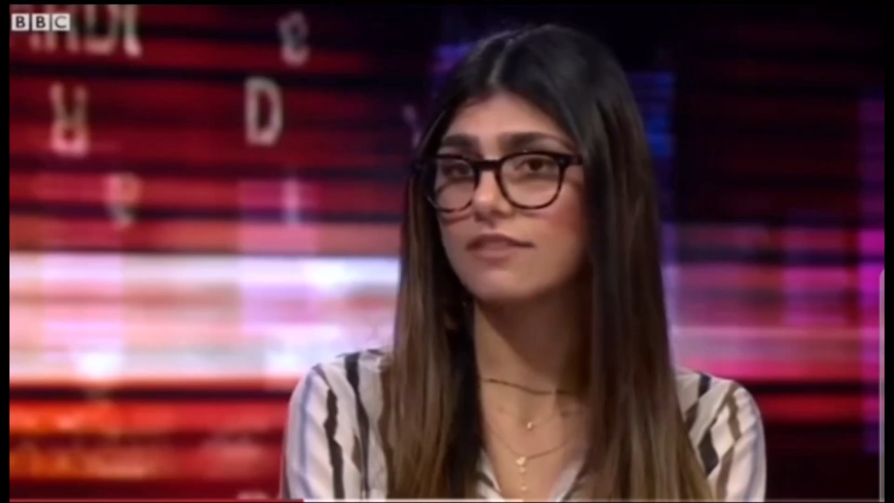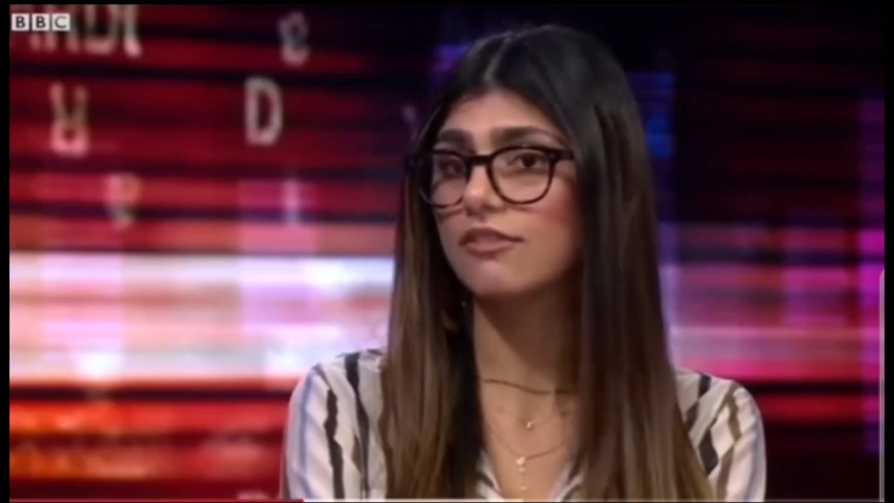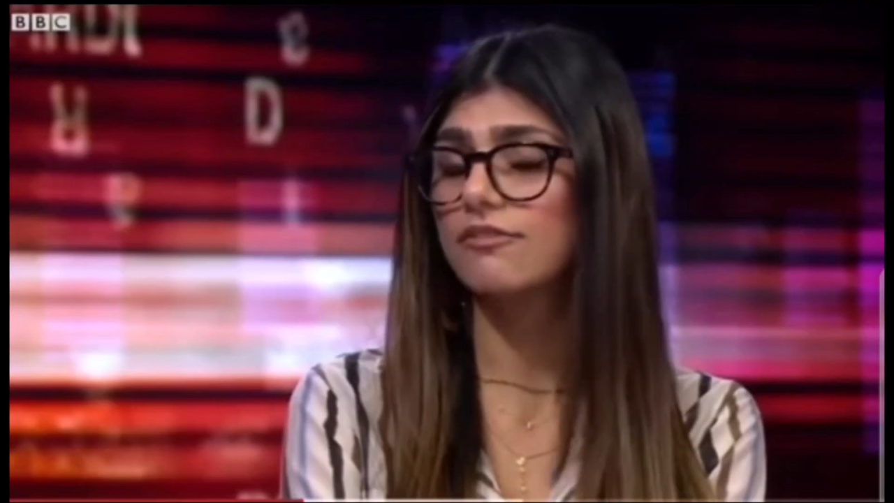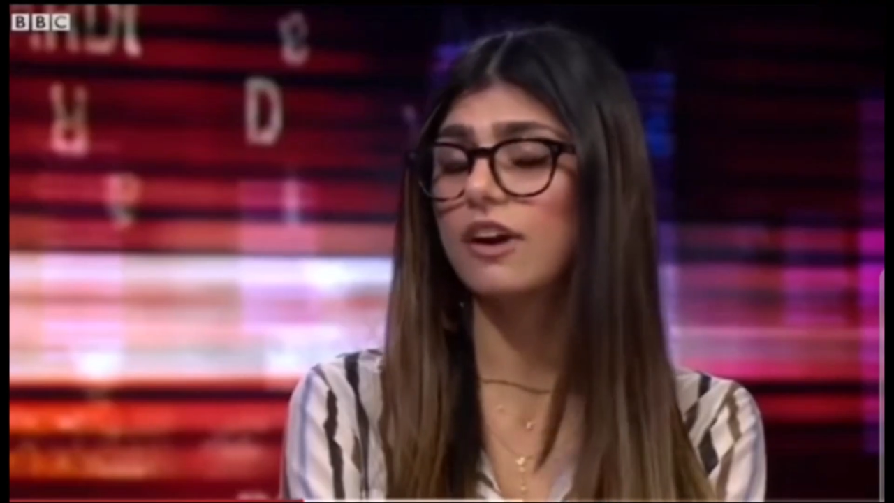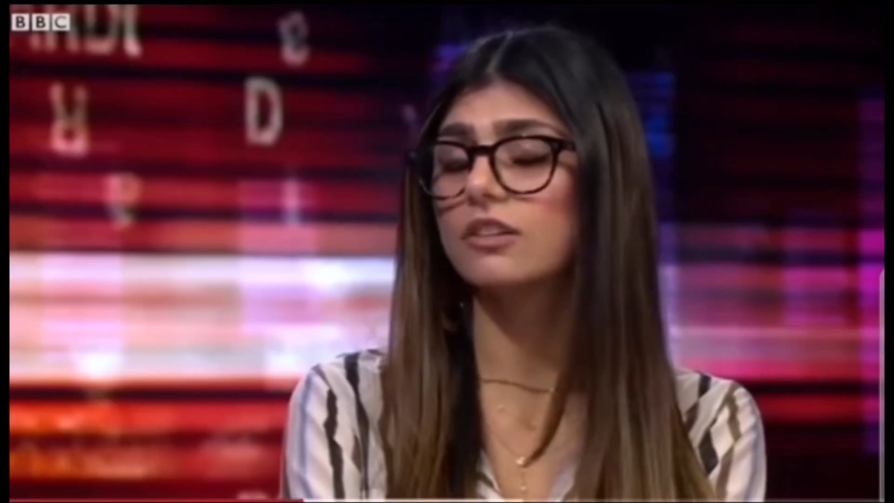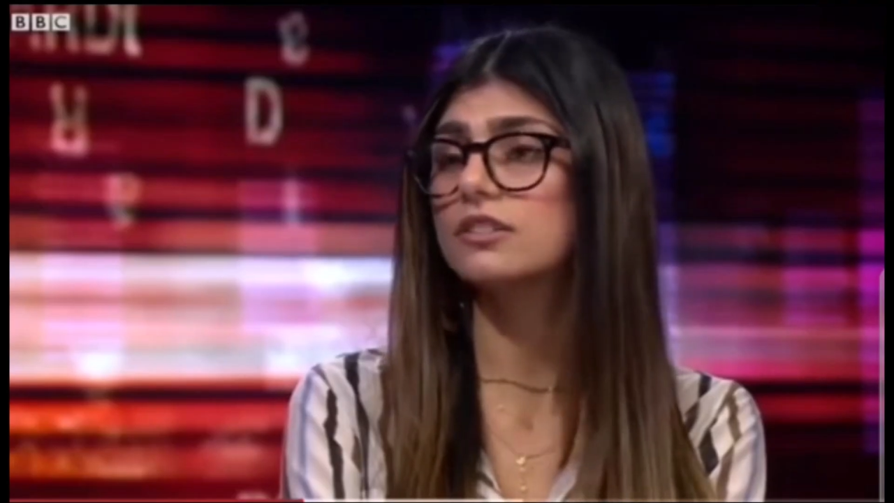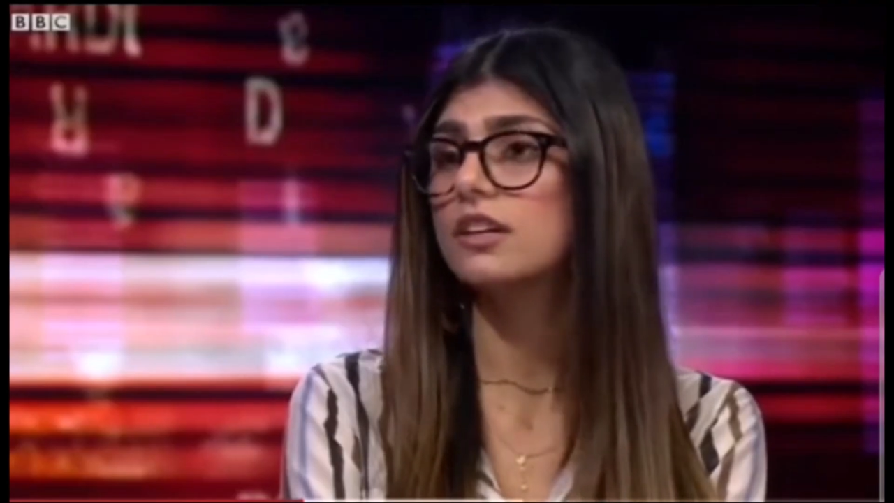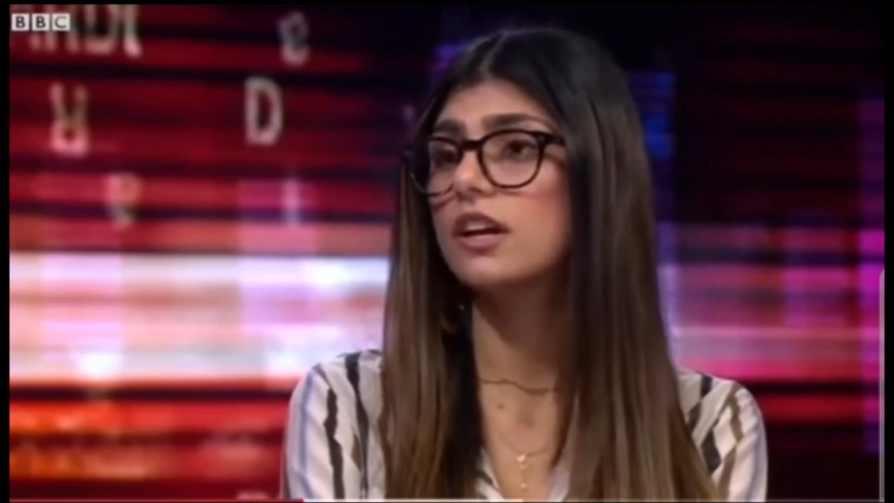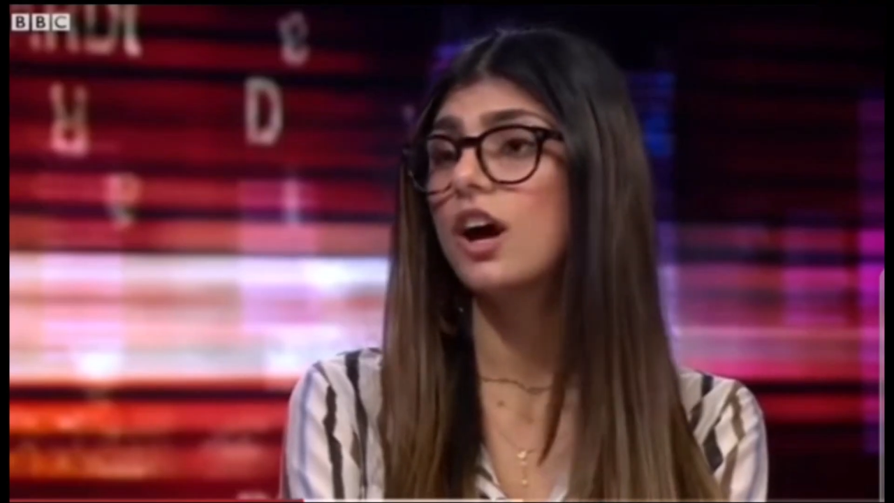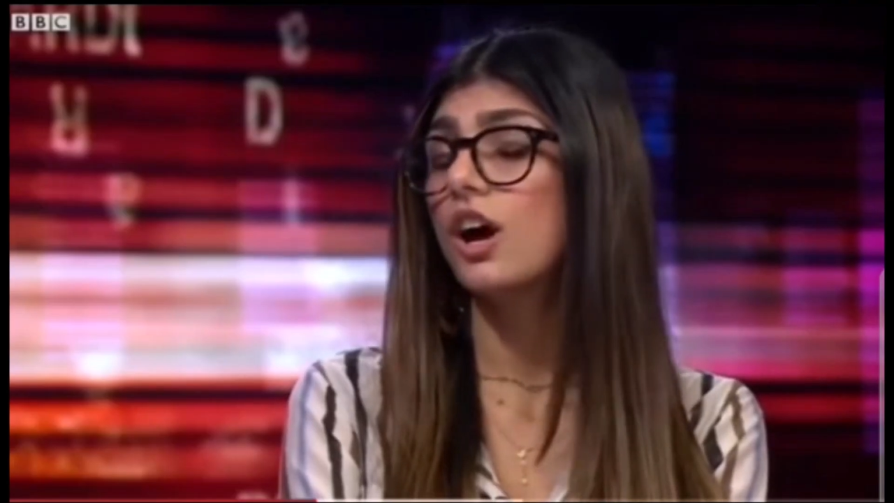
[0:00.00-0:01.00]
I never
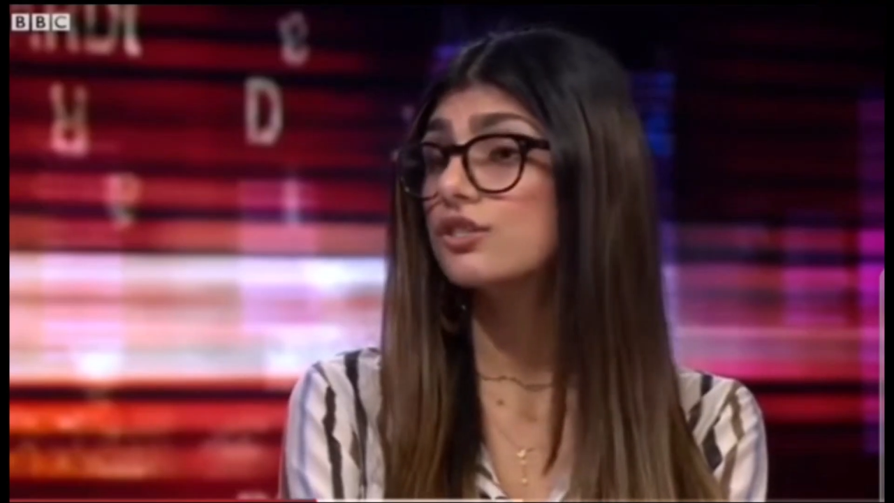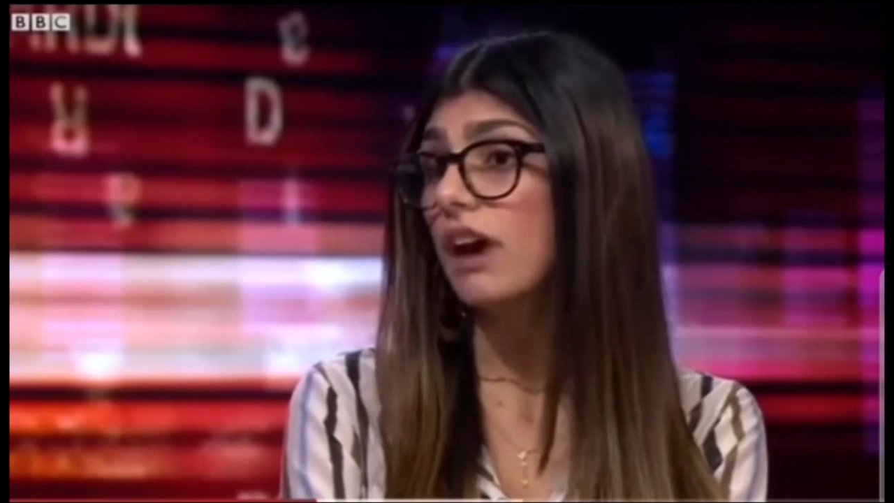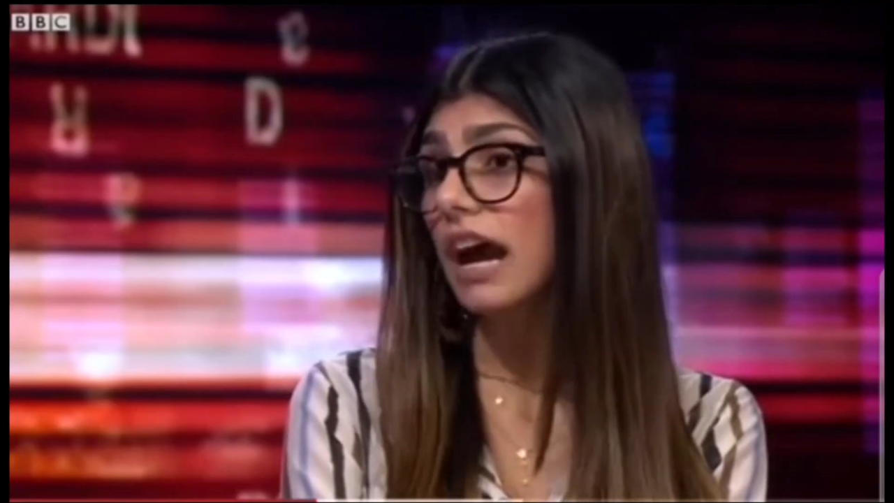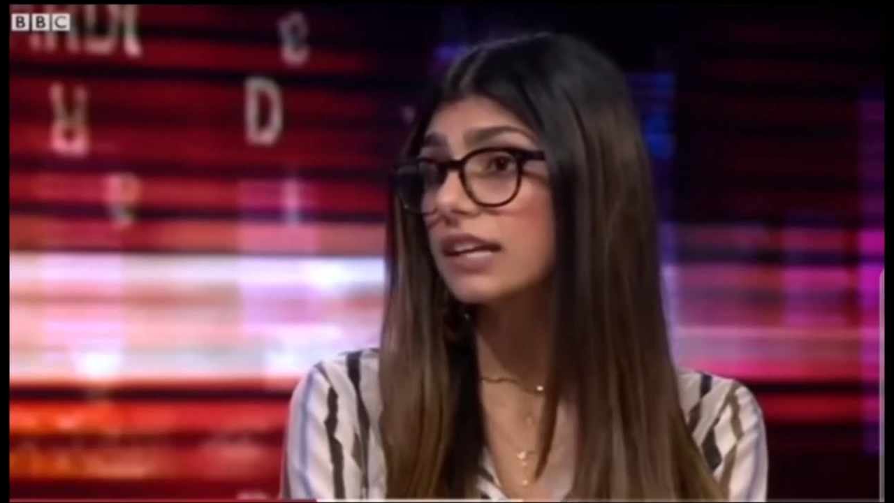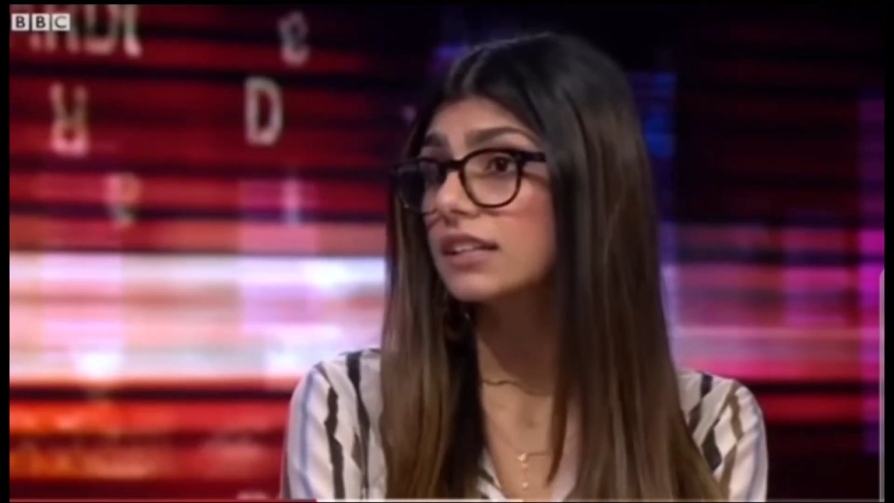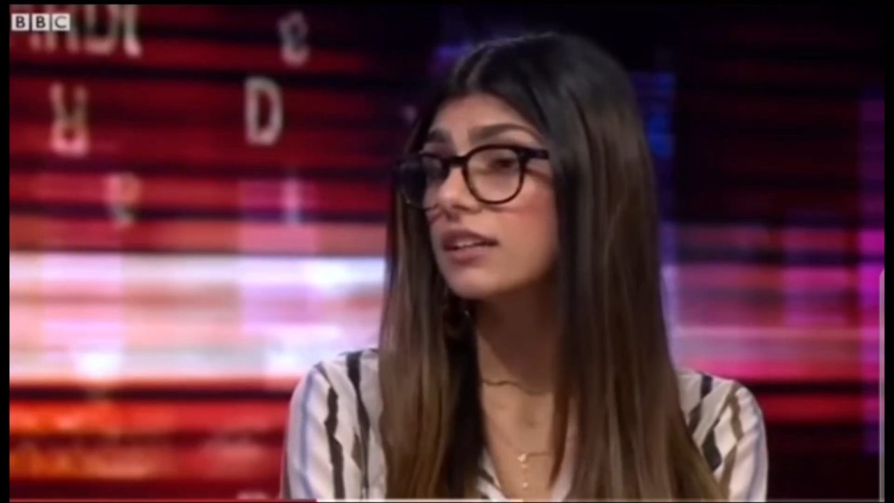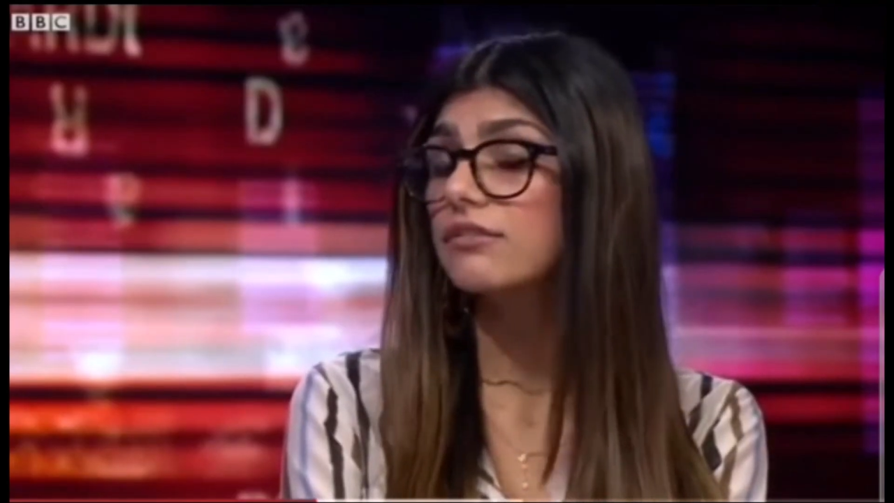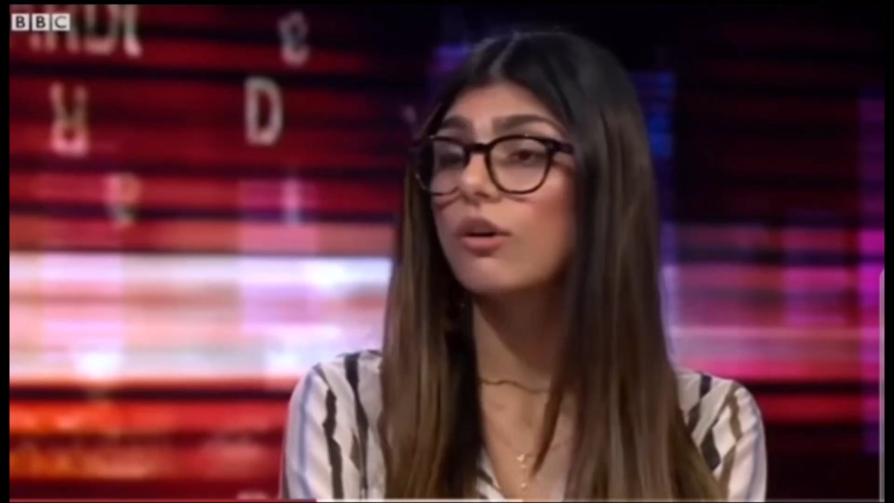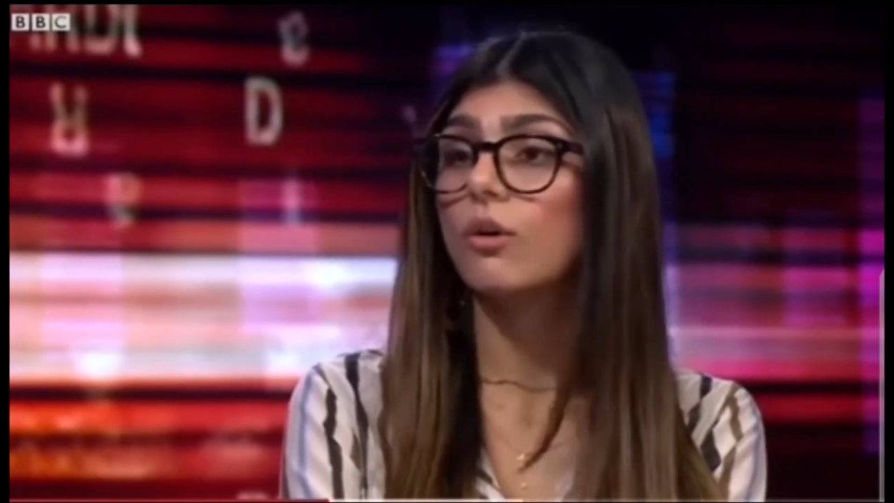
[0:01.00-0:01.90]
felt attractive